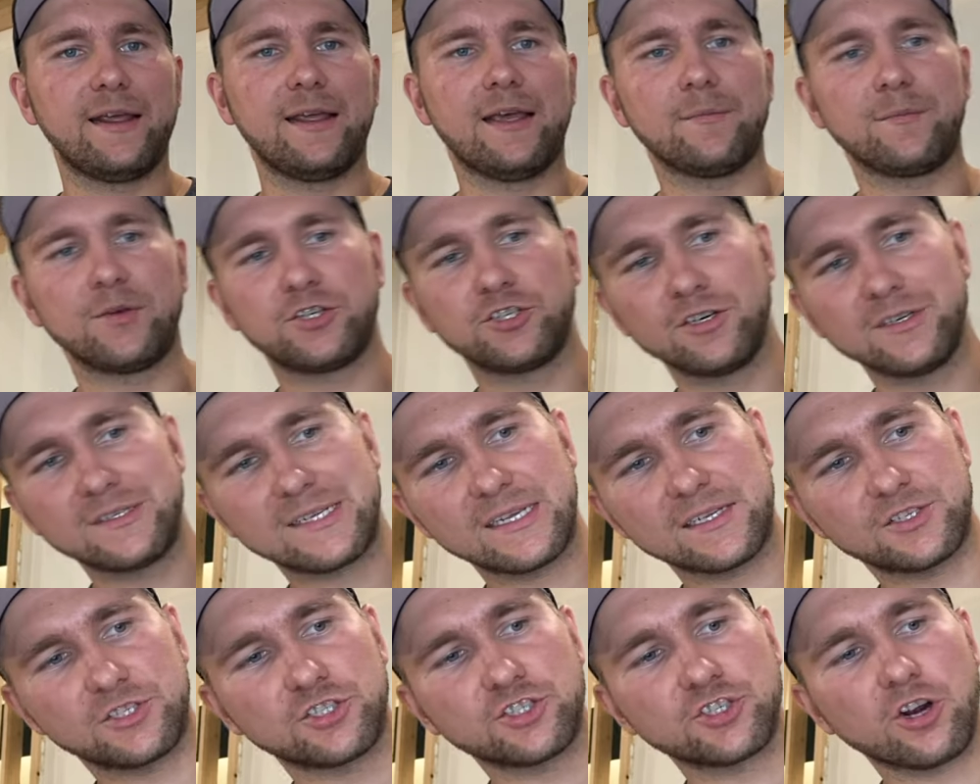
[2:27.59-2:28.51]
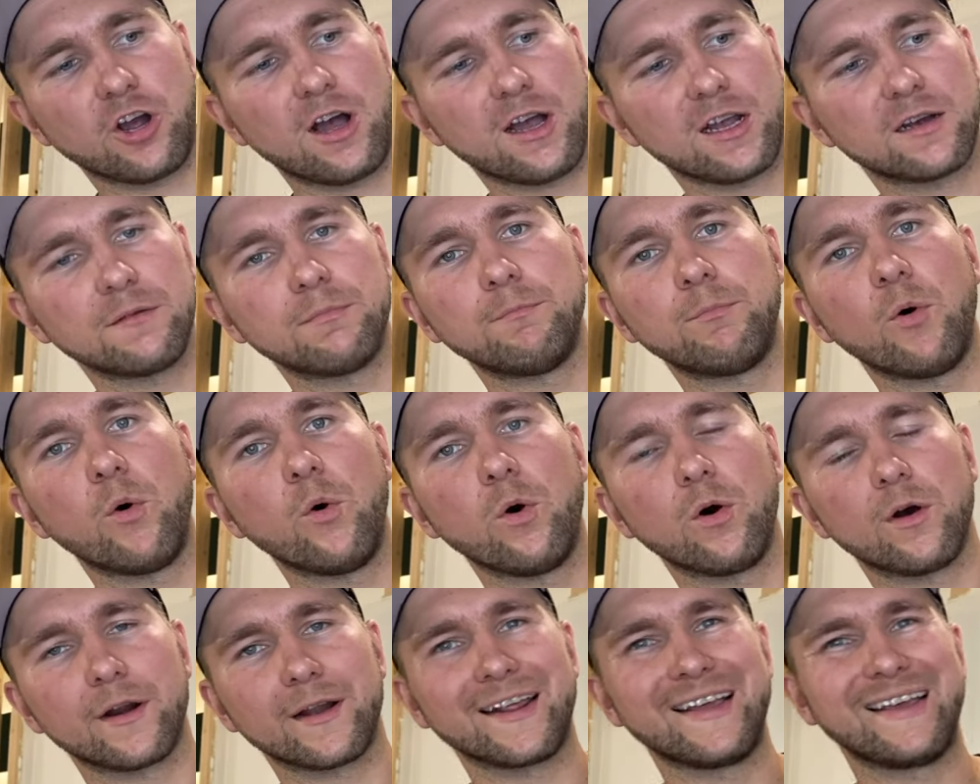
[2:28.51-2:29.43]
and make sure it says
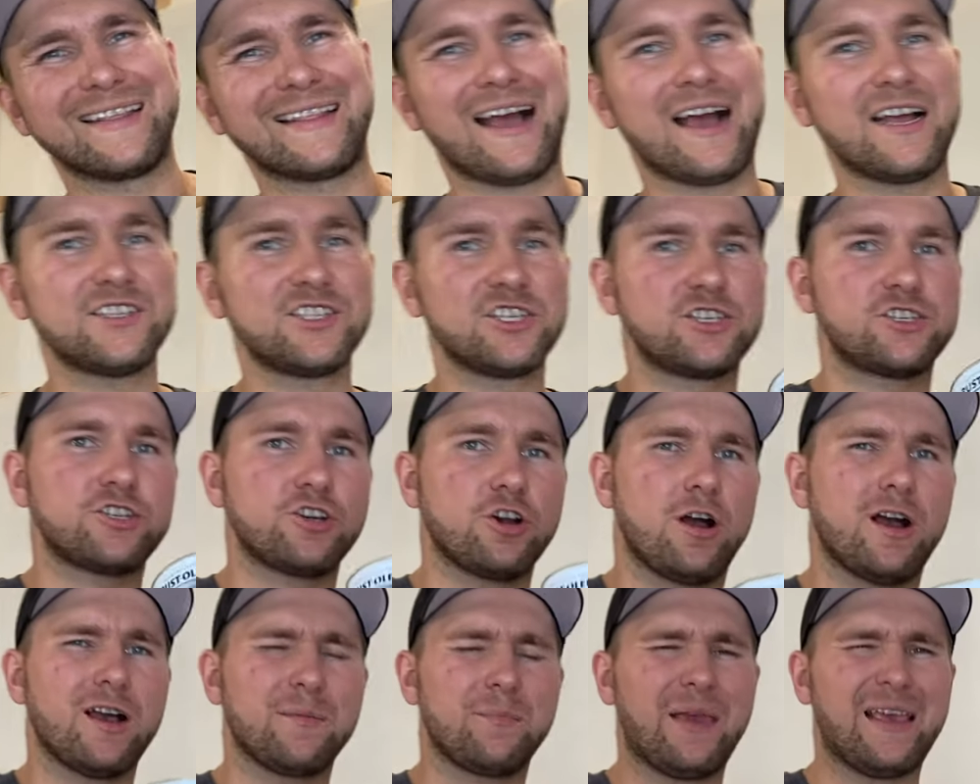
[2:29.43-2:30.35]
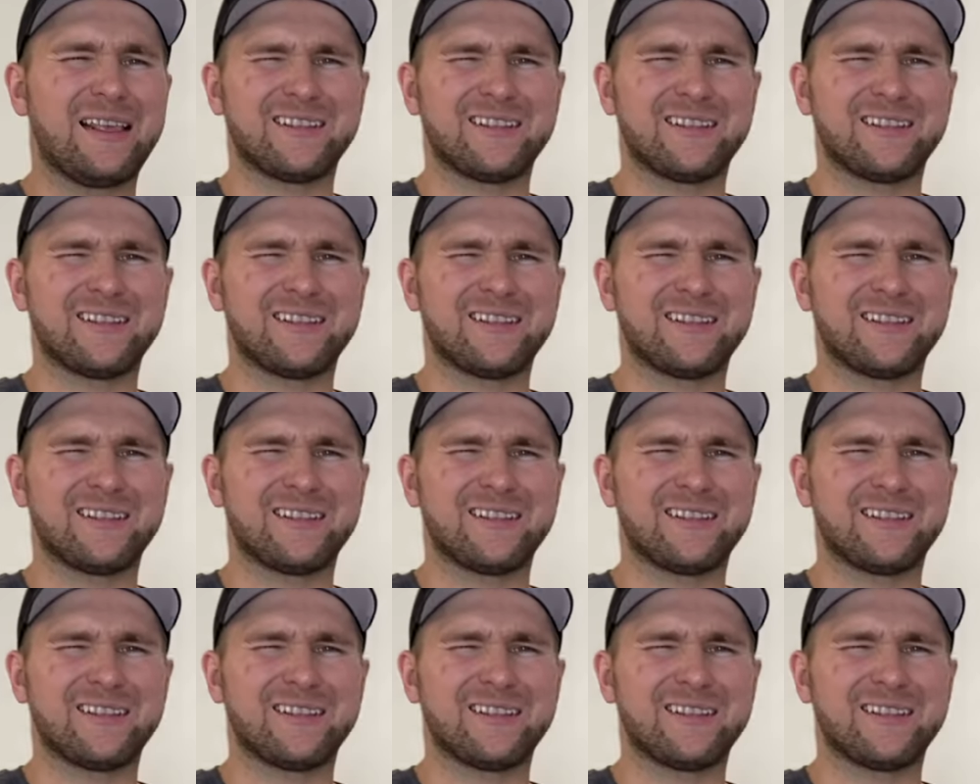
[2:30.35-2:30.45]
chalkboard, not just chalk paint,